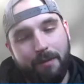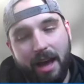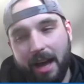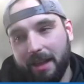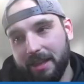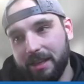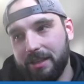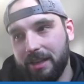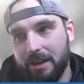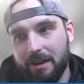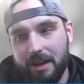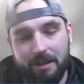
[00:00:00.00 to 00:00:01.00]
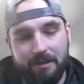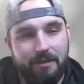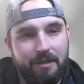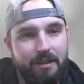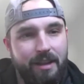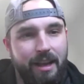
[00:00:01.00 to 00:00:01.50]
back this year
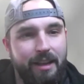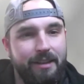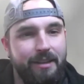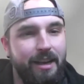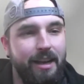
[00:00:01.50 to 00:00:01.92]
and